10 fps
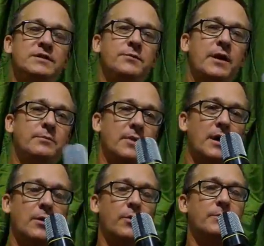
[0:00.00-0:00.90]
you see
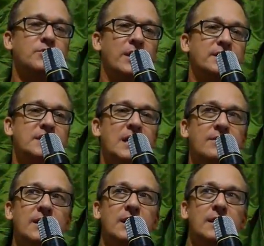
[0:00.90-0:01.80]
what I'm trying to say,
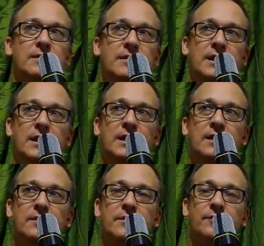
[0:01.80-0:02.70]

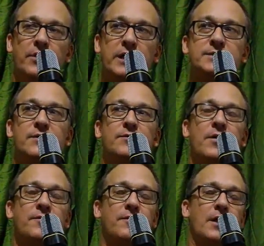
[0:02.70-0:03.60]
the philosophy of
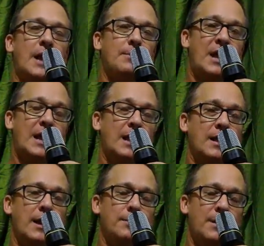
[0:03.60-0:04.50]

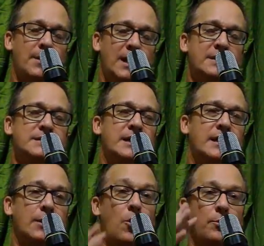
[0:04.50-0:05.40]
MMA is that it
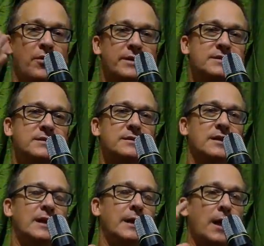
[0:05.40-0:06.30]

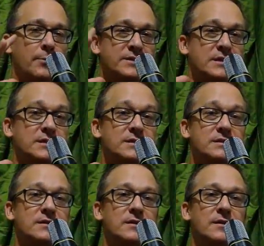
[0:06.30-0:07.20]

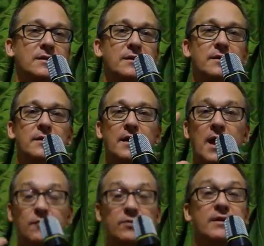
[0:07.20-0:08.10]
encompasses
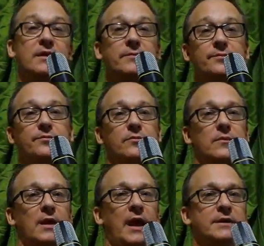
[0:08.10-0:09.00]
everything.
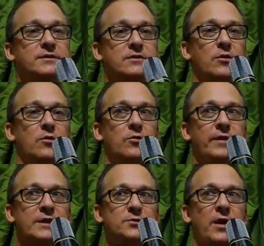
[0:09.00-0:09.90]
And so
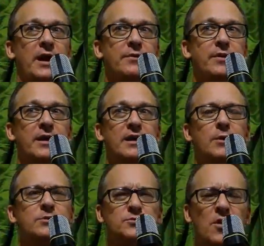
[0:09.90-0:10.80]
that's why I think he
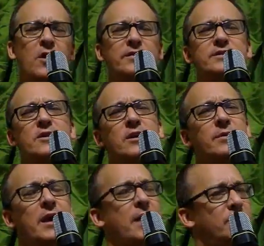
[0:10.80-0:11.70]
was wrong in this
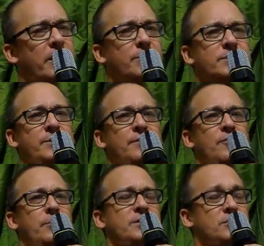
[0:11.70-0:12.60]
argument. I have a lot of respect for
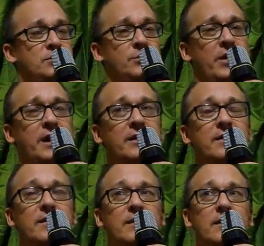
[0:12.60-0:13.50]
him. He's usually right.
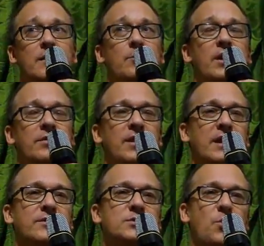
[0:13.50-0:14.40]
But I think
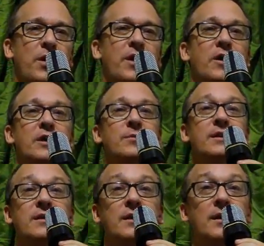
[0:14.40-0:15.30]
in this one argument,